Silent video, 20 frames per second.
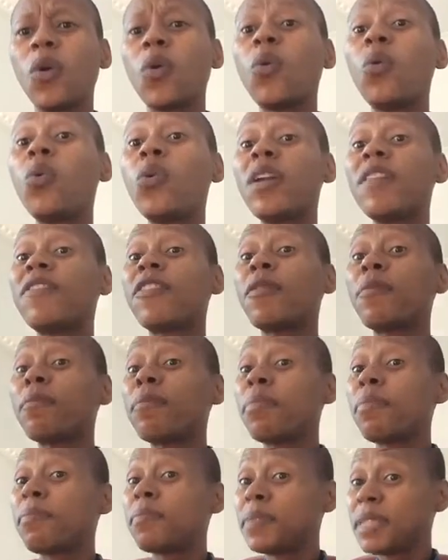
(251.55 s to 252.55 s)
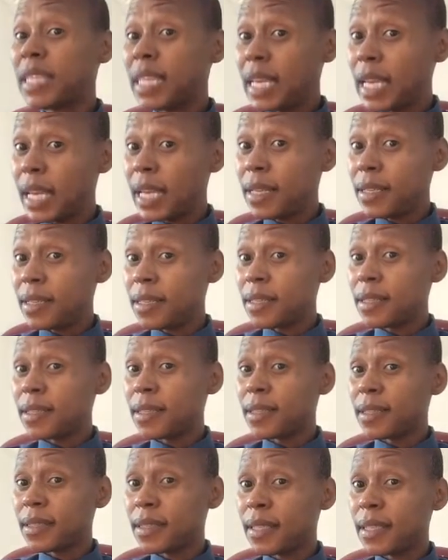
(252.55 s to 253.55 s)
could have obtained
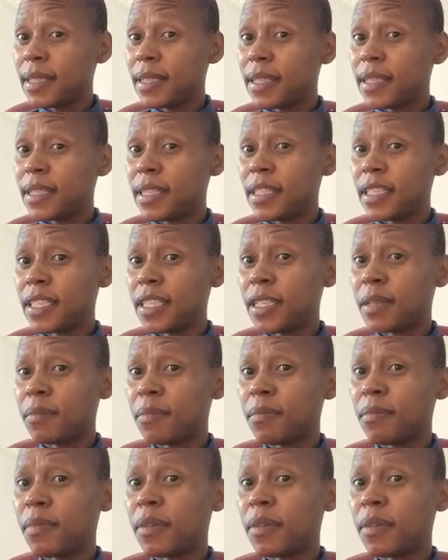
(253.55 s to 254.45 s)
citizenship